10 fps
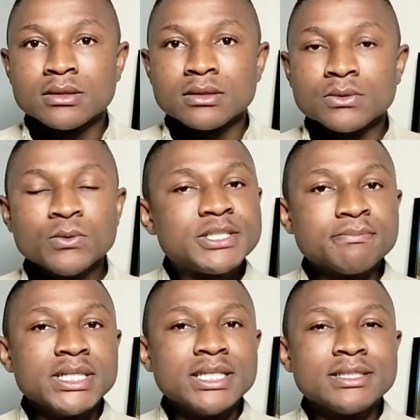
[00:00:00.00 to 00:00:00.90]
Which
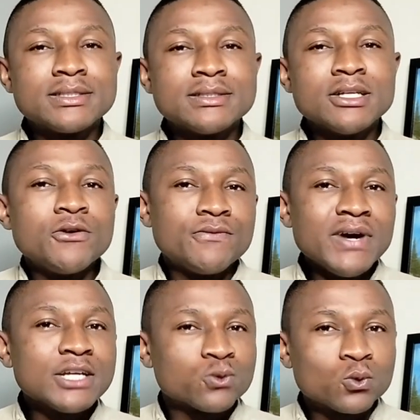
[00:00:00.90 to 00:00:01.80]
means the
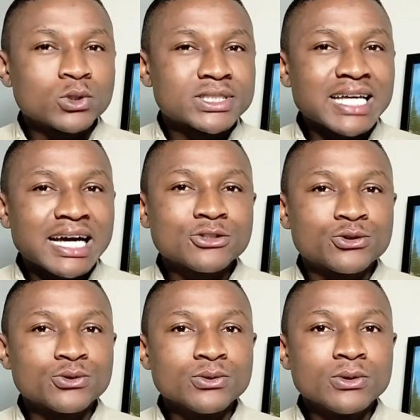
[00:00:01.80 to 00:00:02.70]
reverse would stand
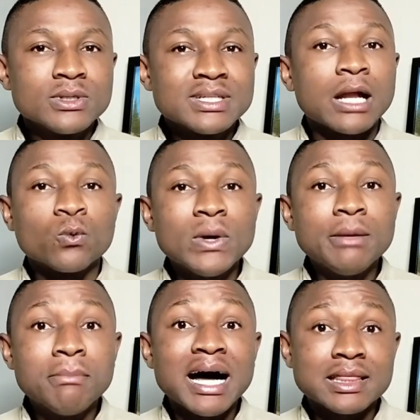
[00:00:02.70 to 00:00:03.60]
true that
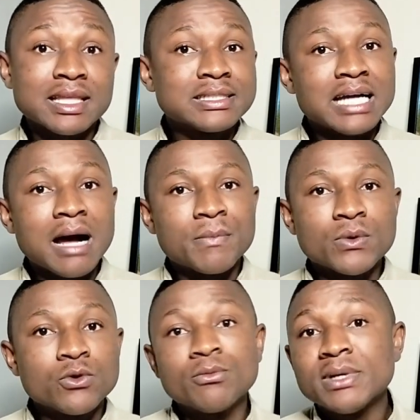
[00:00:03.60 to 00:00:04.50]
when bad things happen,
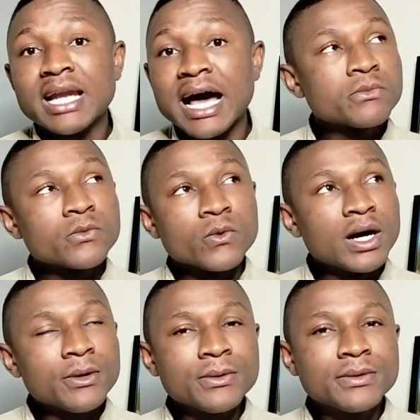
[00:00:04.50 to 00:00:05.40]
we'll be like,
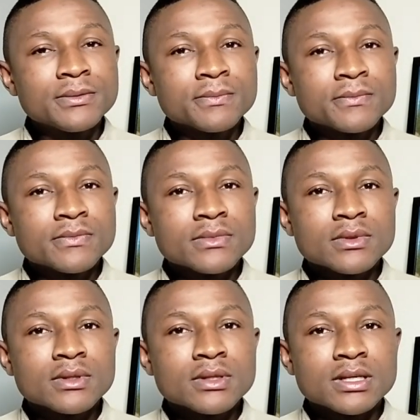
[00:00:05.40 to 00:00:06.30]
well,
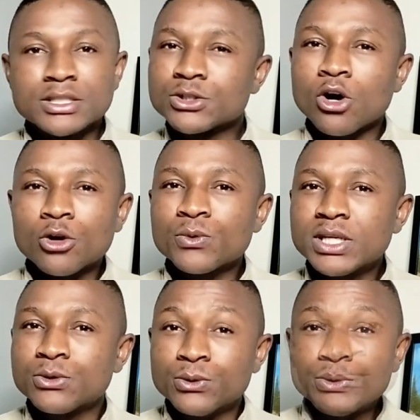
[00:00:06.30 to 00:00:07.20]
is God
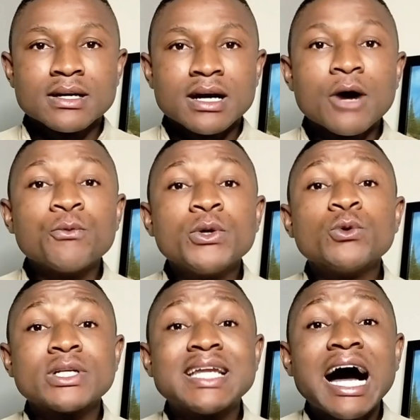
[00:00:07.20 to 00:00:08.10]
really good? And we
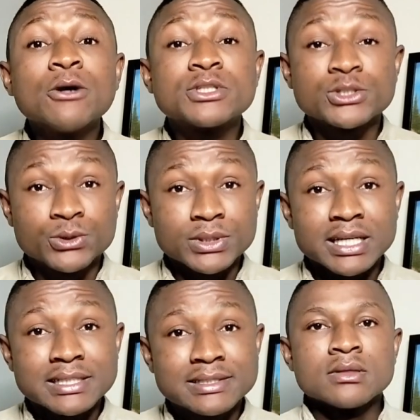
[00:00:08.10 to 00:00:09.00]
would doubt his
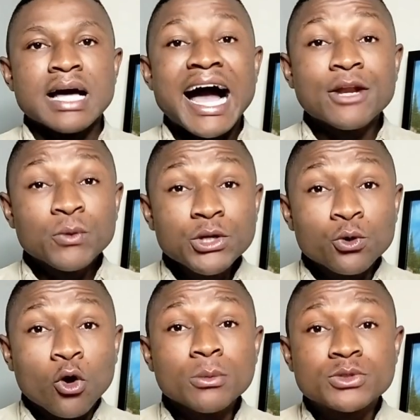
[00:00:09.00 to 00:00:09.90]
goodness. And when you
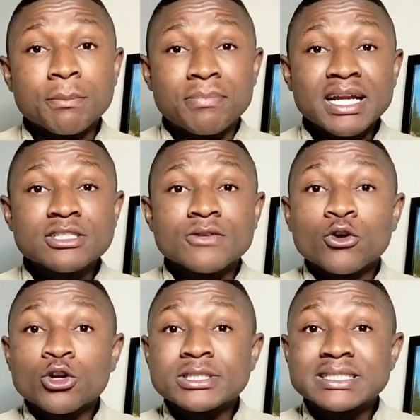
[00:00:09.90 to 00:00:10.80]
come to a place of
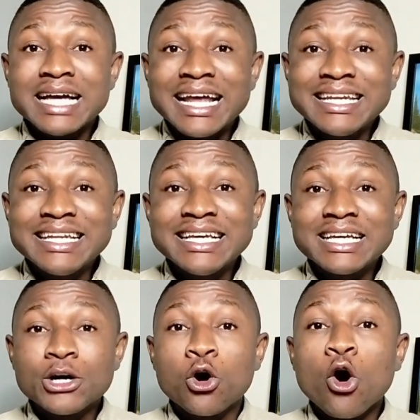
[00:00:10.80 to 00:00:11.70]

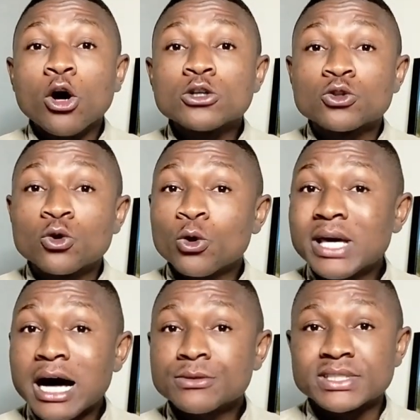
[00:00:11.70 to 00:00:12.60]
understanding God's
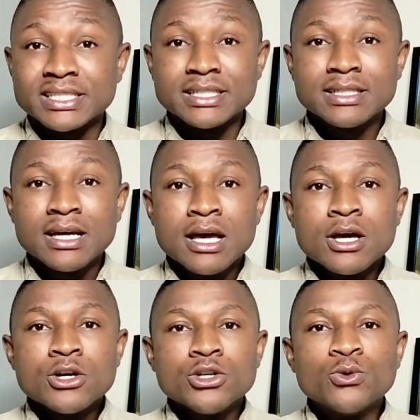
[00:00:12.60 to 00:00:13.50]
loyalty,
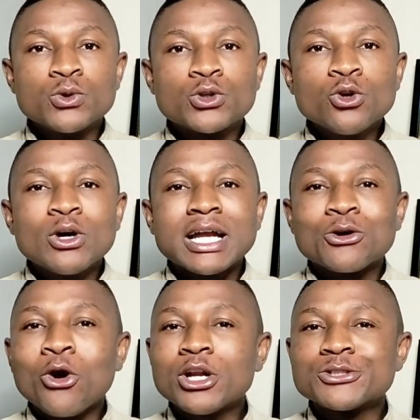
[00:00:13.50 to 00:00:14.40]
you would know that
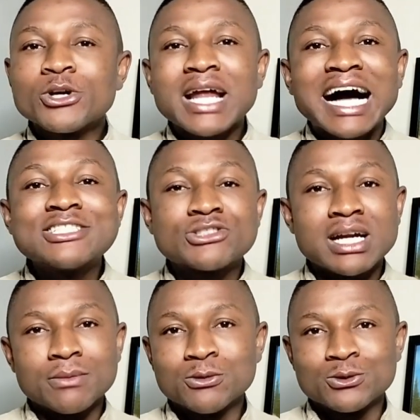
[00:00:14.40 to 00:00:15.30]
God is not
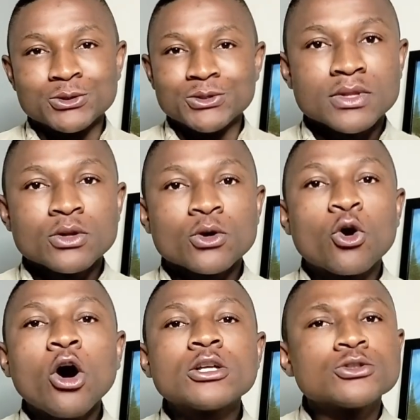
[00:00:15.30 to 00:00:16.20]
answerable to you.
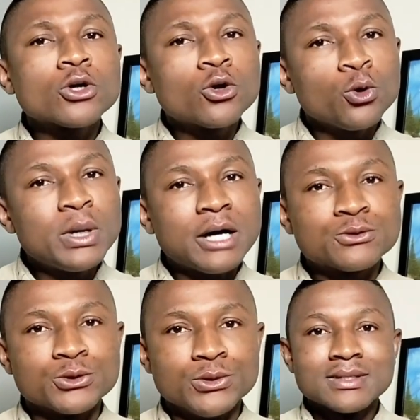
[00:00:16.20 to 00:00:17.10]
God is not loyal
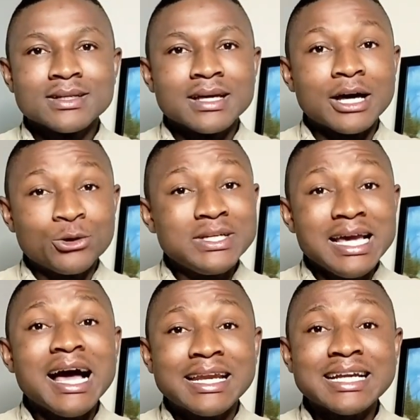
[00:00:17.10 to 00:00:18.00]
to you. And
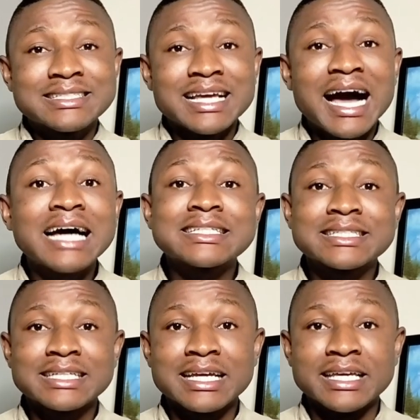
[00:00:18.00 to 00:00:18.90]
yeah, that is a hard
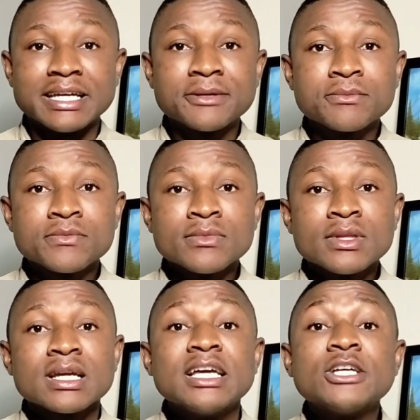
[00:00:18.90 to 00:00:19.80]
saying.
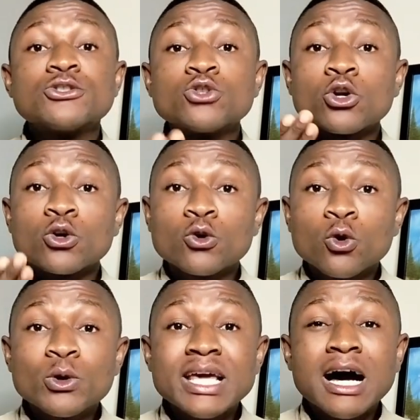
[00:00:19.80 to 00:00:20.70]
He's not
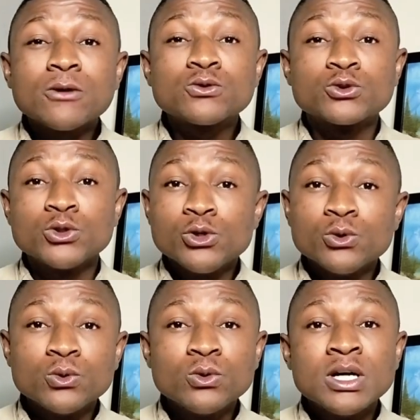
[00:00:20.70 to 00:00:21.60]
loyal to
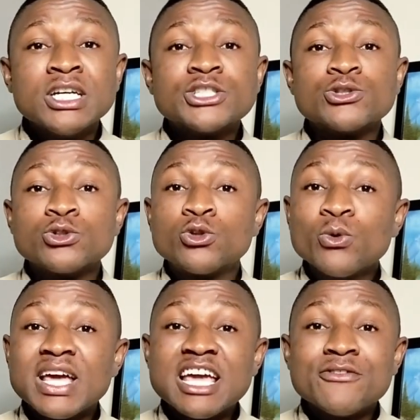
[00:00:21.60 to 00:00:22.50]
you to
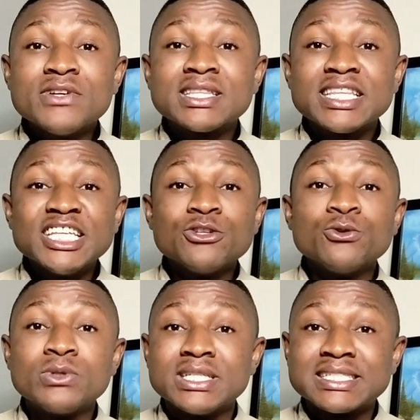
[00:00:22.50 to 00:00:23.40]
do everything
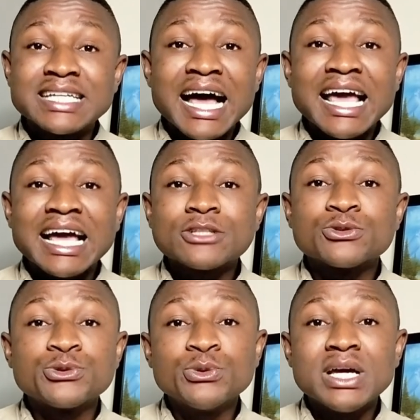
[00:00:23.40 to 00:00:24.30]
you desire,
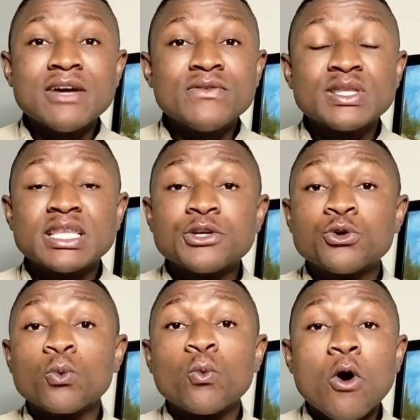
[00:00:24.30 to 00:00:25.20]
to do everything
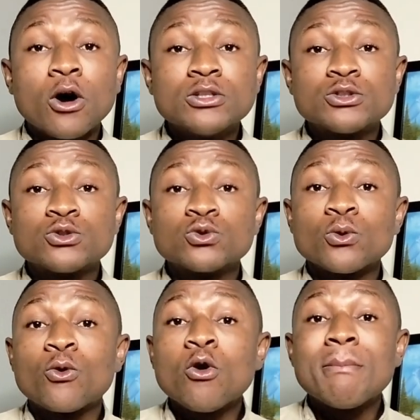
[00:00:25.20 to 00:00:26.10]
you want, to
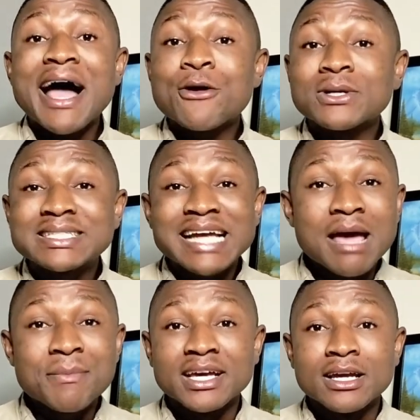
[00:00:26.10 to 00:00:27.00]
go by your
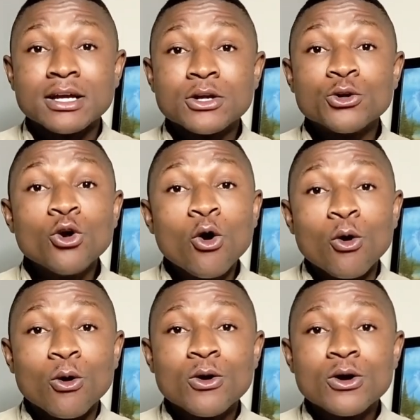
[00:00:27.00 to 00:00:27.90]
timing.
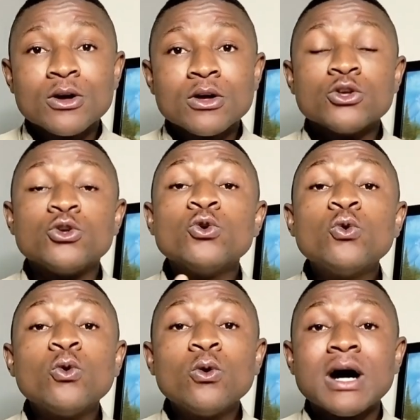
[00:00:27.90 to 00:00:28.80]
No,
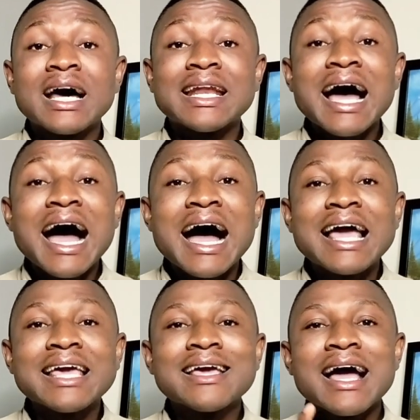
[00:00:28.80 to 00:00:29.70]
you and
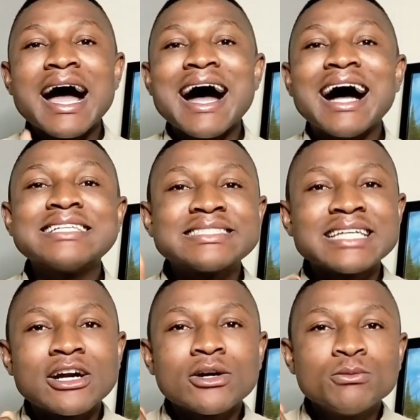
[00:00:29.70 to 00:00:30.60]
I are
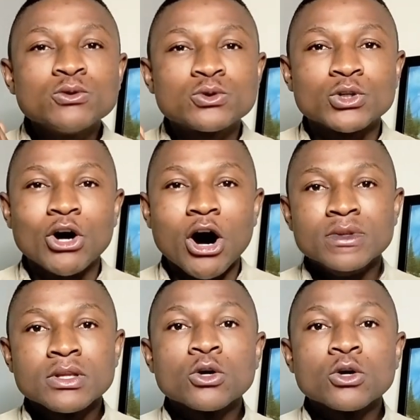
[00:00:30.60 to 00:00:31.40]
answerable to God.